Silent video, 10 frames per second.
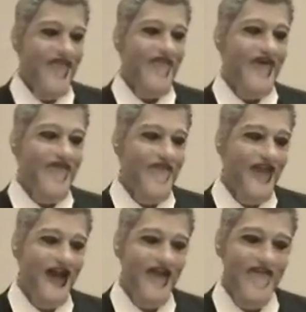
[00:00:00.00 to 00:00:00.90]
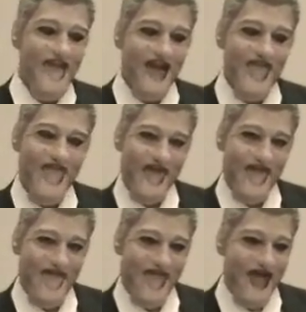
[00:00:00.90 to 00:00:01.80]
most as a
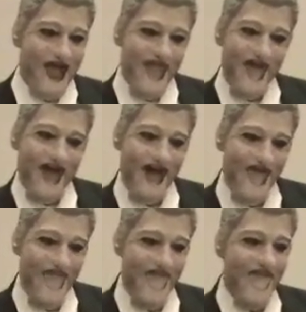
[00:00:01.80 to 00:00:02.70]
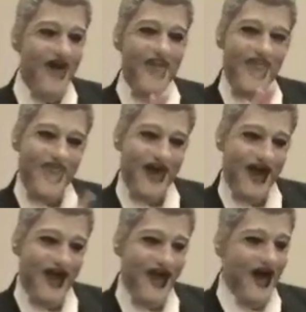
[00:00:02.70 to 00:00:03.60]
victim, the helpless
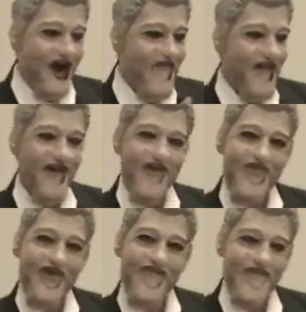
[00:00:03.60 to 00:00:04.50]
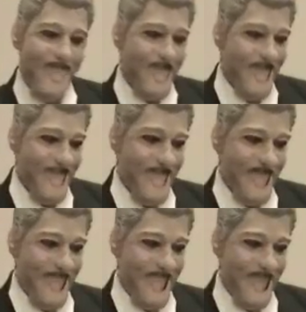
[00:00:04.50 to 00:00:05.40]
prey of a corrupt
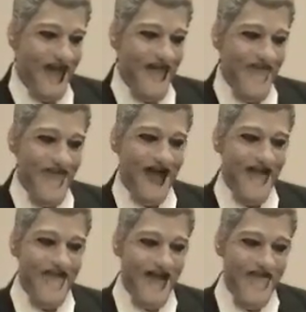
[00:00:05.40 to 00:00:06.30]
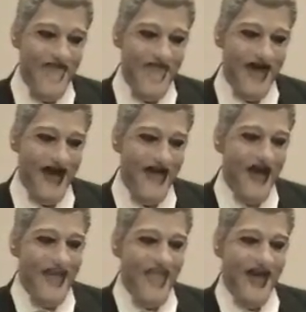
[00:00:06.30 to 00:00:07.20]
system. She
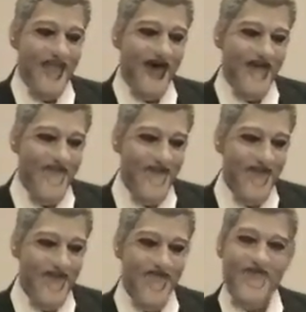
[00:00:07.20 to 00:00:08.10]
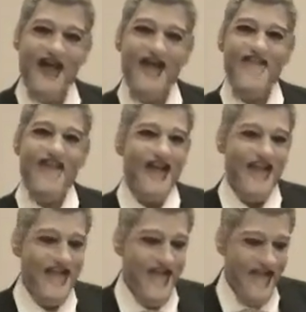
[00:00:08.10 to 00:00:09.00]
identified my prosecution as
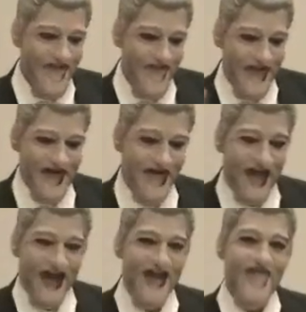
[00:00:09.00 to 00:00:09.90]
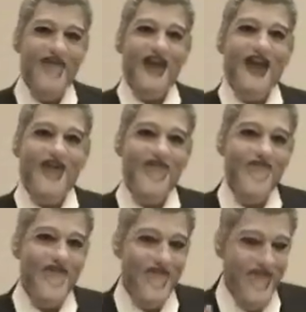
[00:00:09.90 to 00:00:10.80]
a lynching, even a
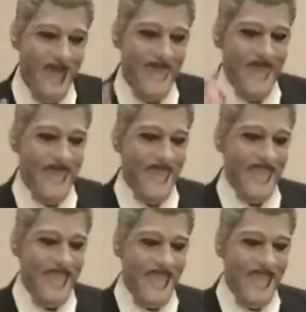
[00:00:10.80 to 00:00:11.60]
crucifixion.